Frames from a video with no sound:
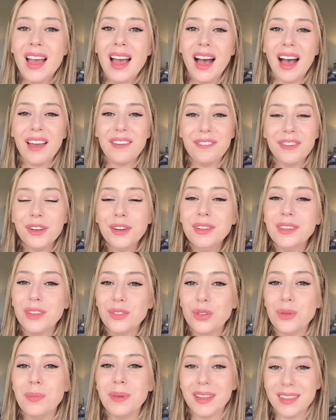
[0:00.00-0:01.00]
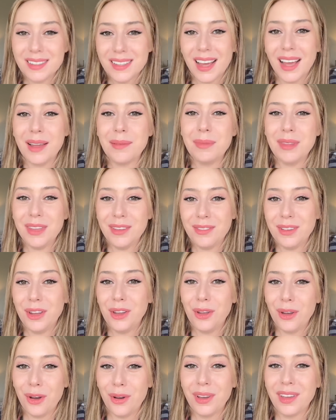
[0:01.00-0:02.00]
I figured this would be a timely
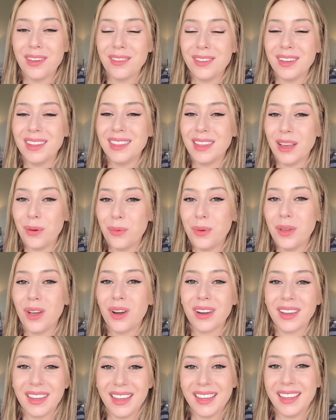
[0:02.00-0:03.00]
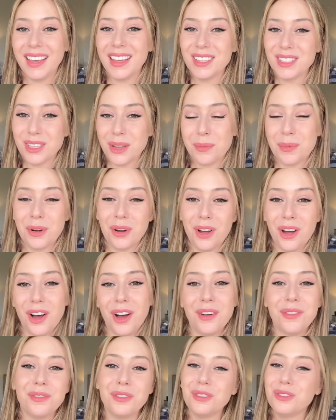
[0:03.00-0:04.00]
video given that we are kicking summer
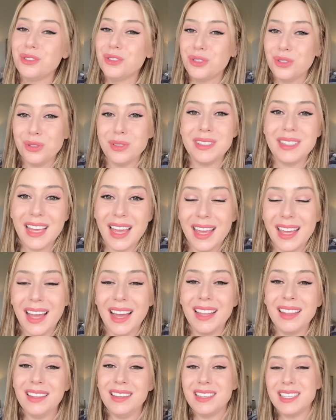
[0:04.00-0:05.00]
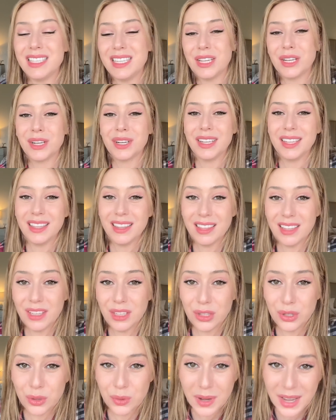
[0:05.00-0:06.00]
off today, at least here in the
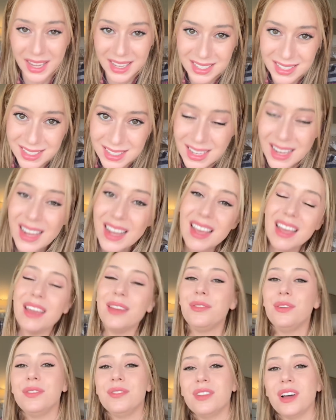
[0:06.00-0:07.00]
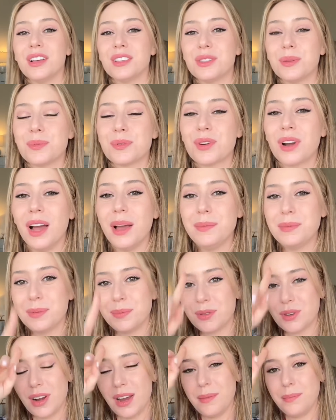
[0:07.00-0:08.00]
US. If you've not subscribed,
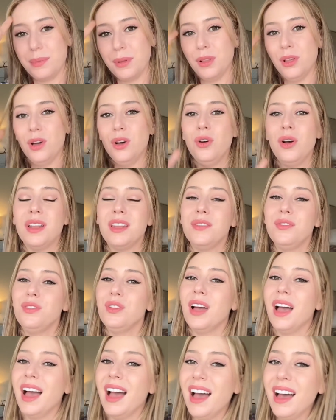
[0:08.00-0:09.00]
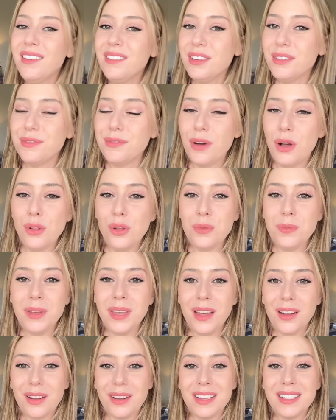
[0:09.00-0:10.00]
subscribe below. And if you haven't followed me
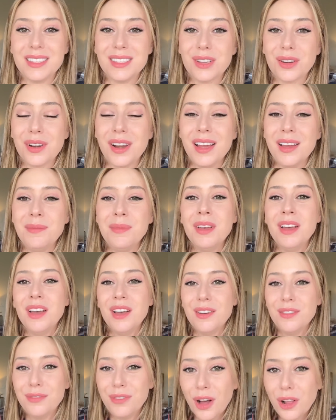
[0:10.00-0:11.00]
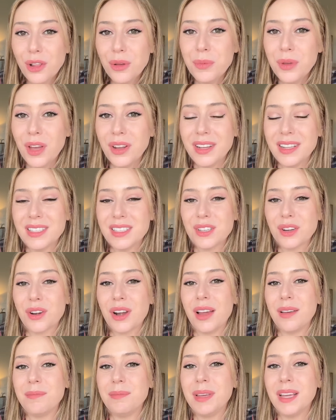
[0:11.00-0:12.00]
yet on Instagram, follow me on
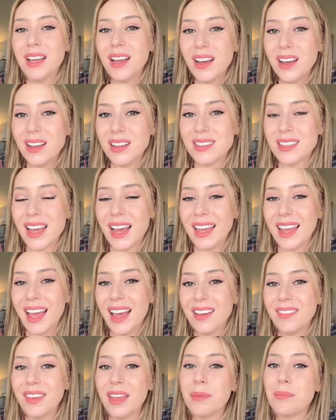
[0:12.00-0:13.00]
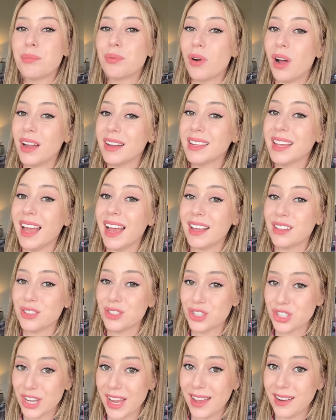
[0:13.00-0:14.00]
Instagram because I have a broadcast
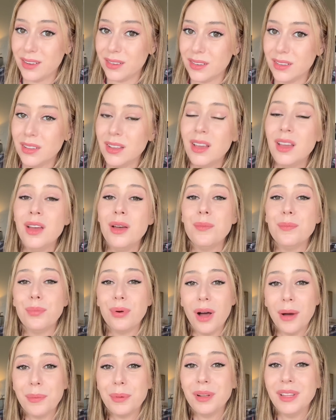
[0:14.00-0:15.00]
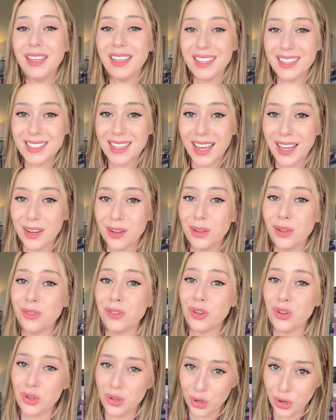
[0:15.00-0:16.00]
channel properly entitled
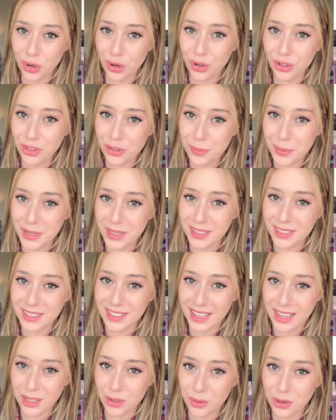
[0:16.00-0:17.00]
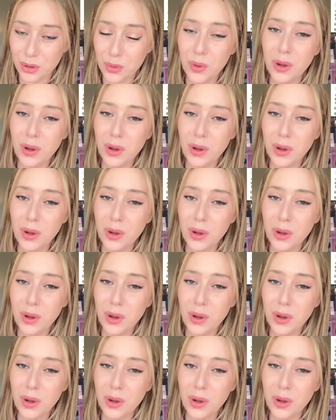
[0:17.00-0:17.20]
Nerds, because that is what you